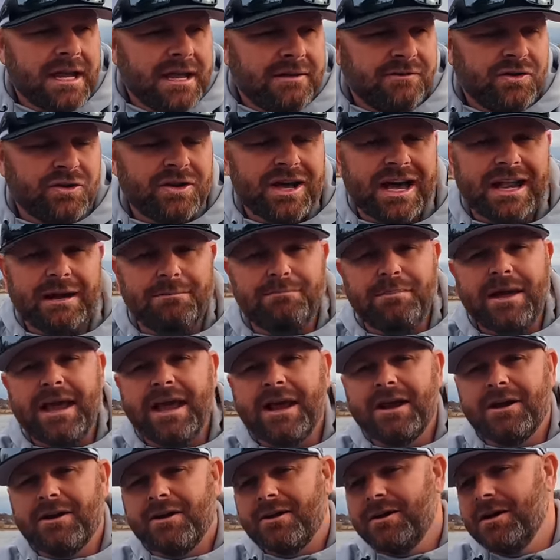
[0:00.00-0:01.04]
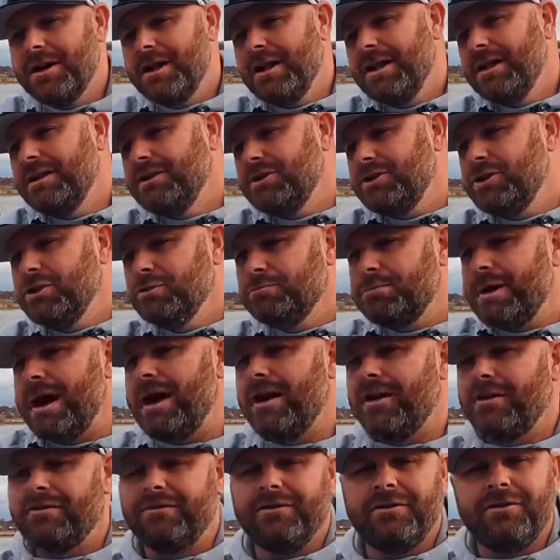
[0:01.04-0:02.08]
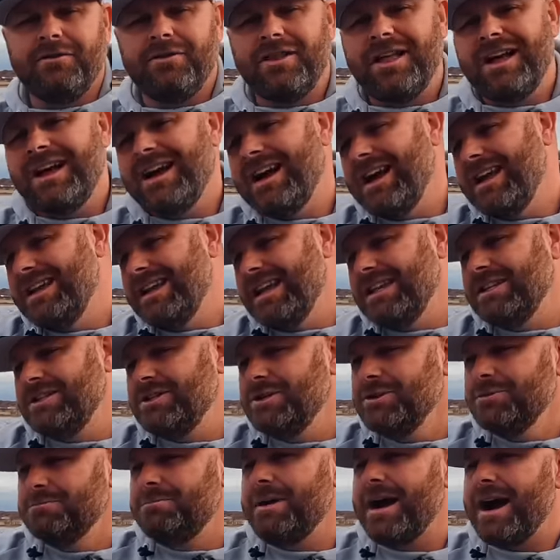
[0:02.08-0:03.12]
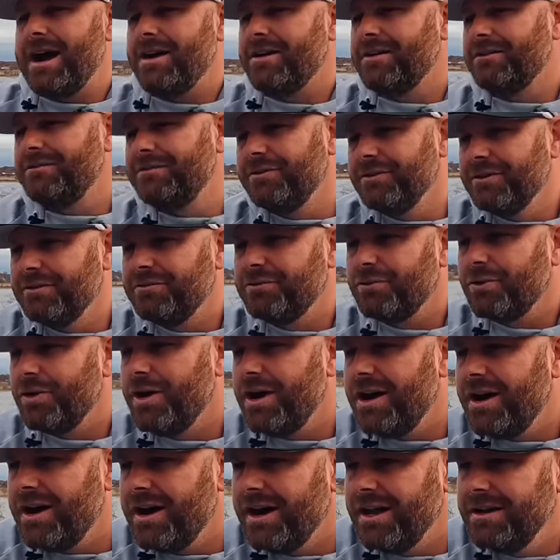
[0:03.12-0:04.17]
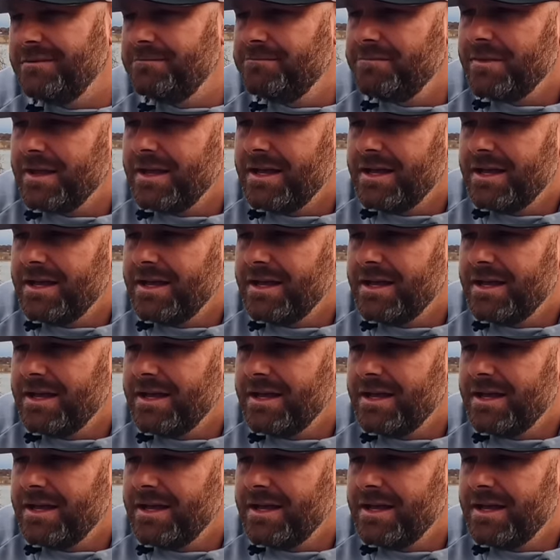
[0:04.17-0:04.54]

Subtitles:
If you kind of pair too powerful of line and too powerful of rod,